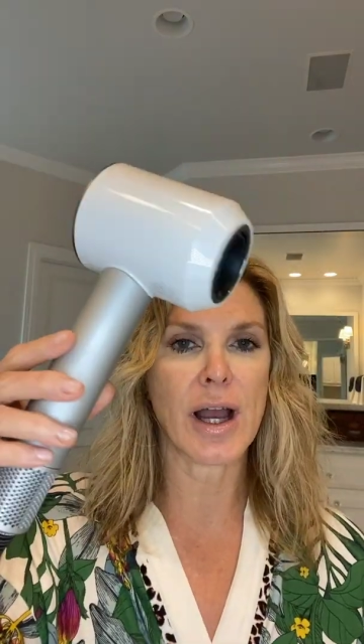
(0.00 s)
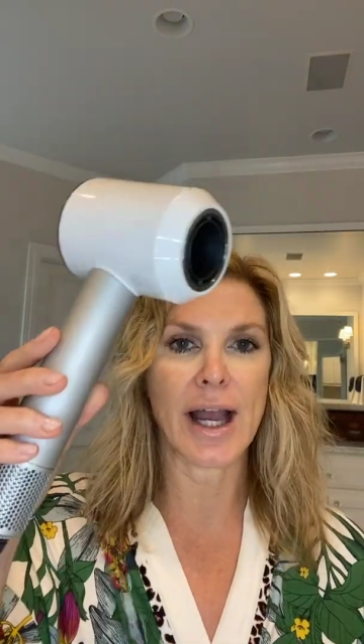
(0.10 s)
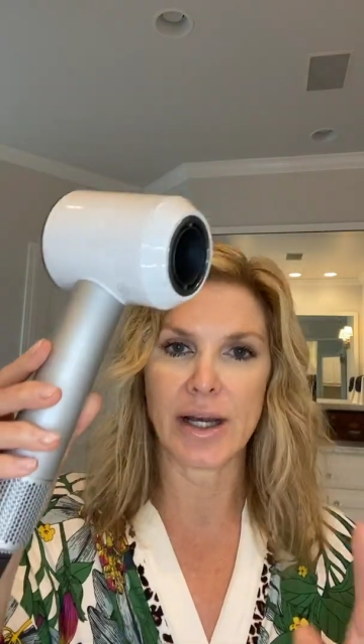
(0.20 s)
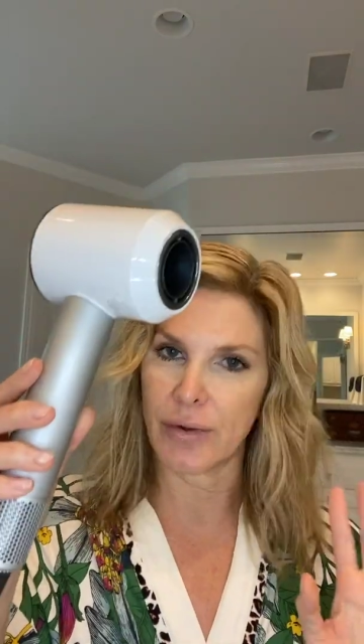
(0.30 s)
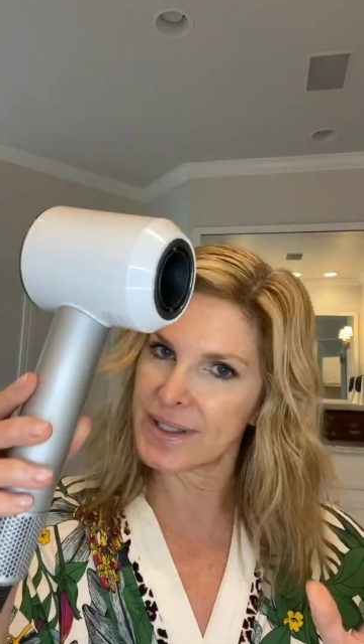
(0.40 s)
I
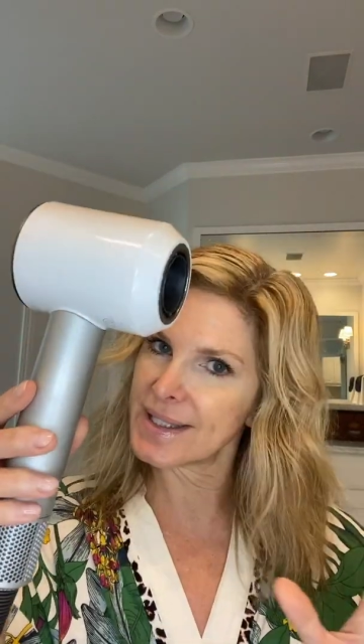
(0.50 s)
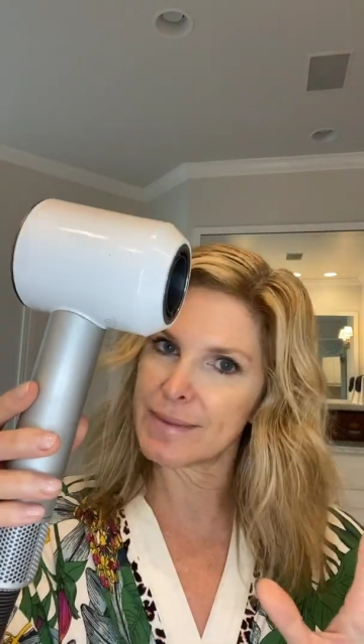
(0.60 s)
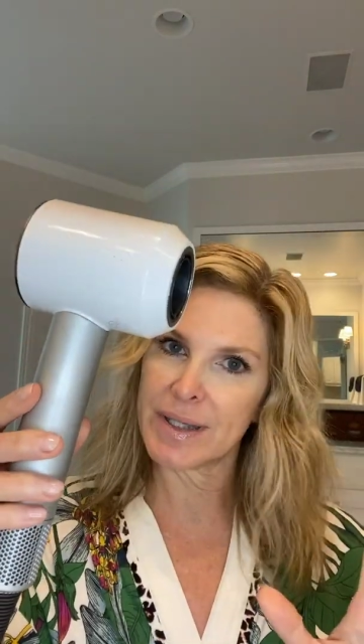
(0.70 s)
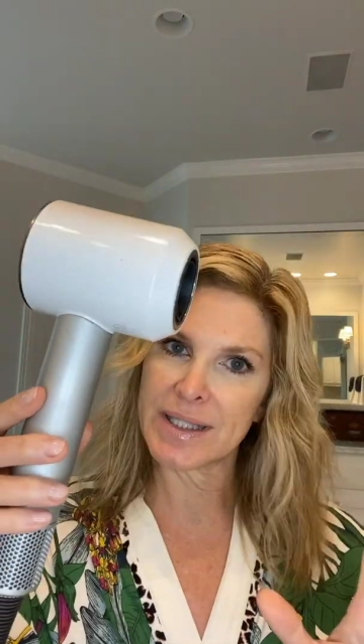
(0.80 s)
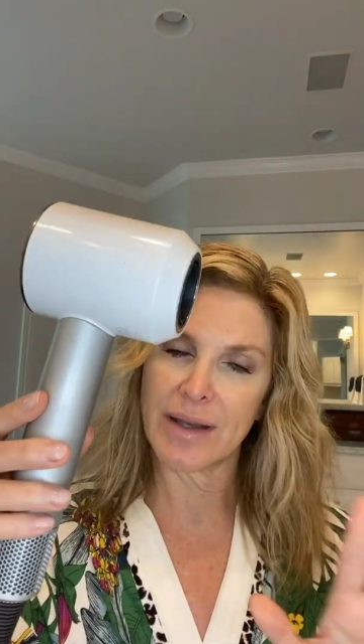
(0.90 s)
know it's
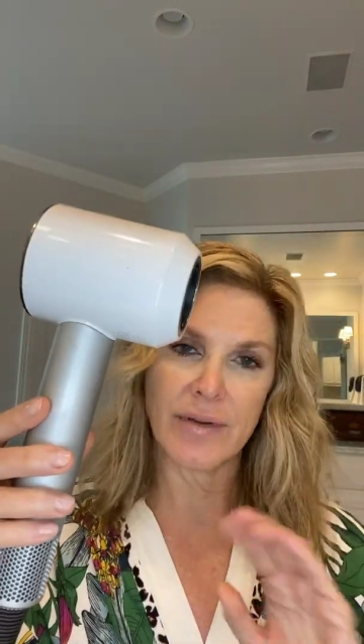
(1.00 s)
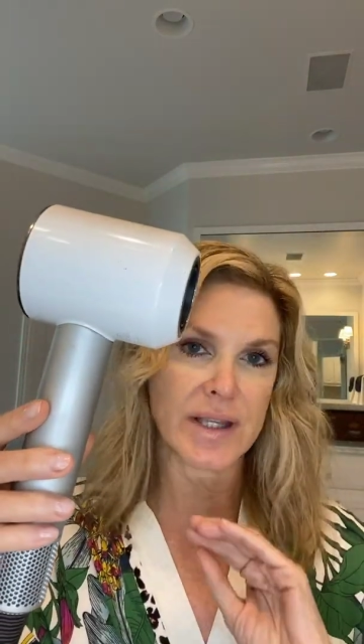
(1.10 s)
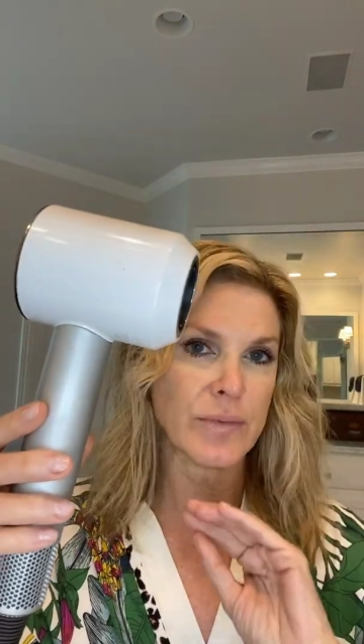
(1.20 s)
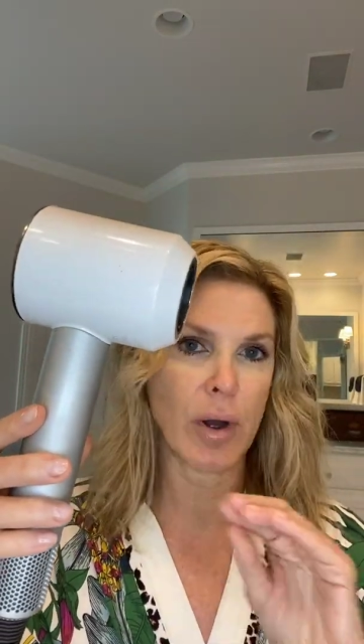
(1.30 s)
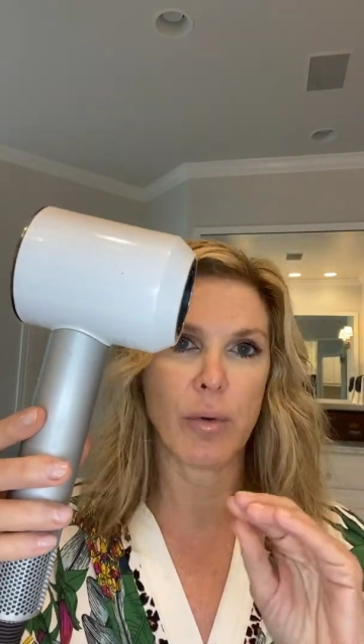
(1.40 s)
expensive.
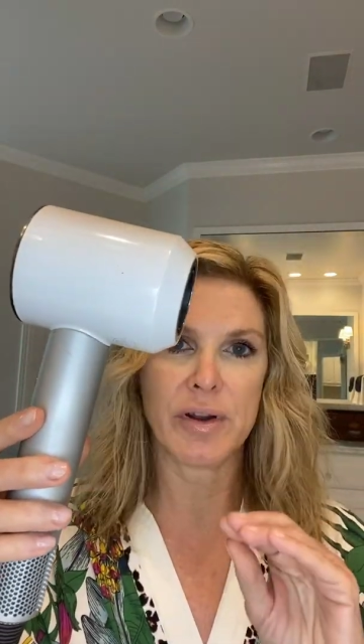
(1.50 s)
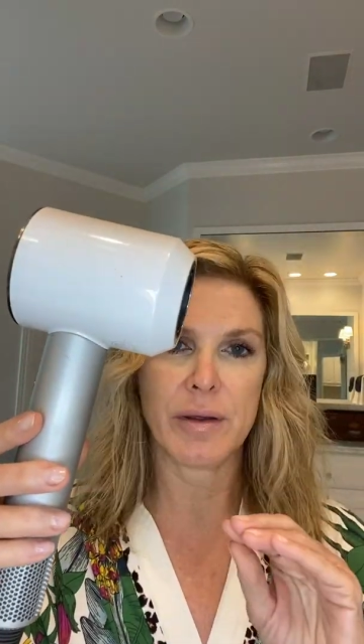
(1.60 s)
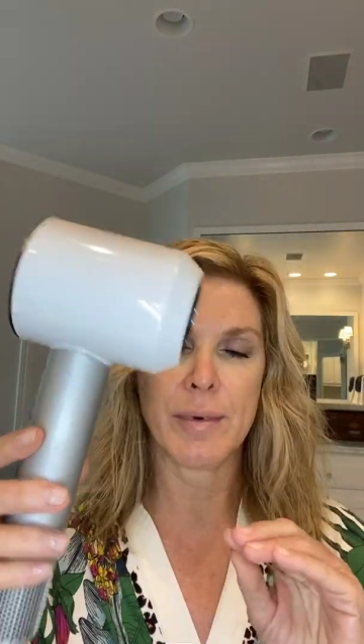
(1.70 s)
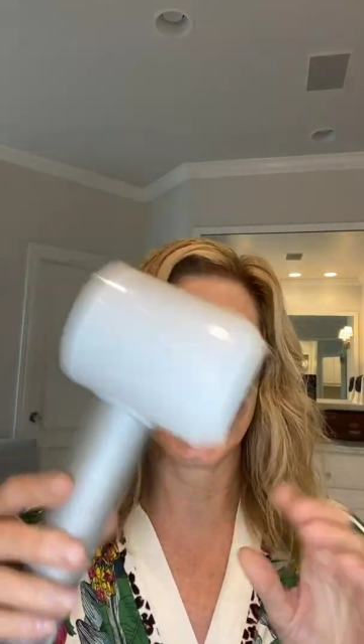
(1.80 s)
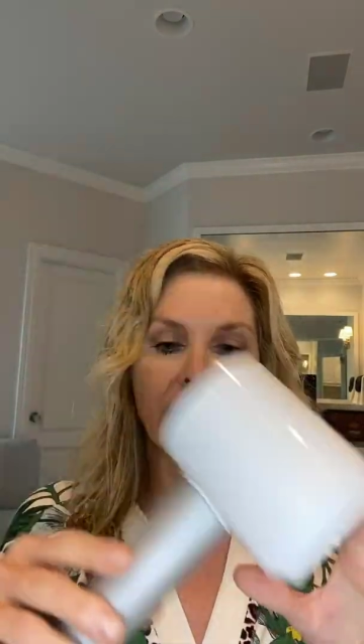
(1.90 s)
It's well worth the
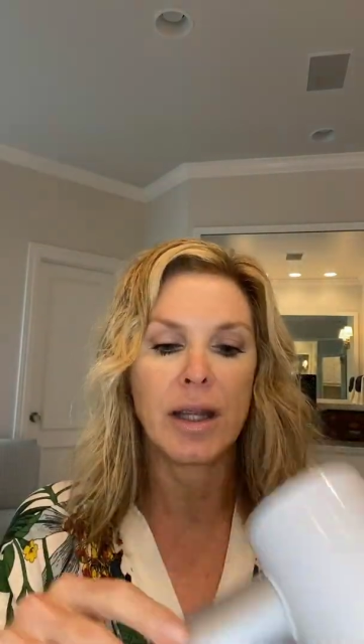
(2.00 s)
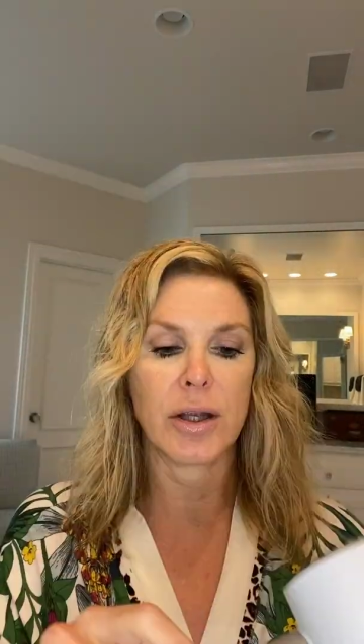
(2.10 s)
money.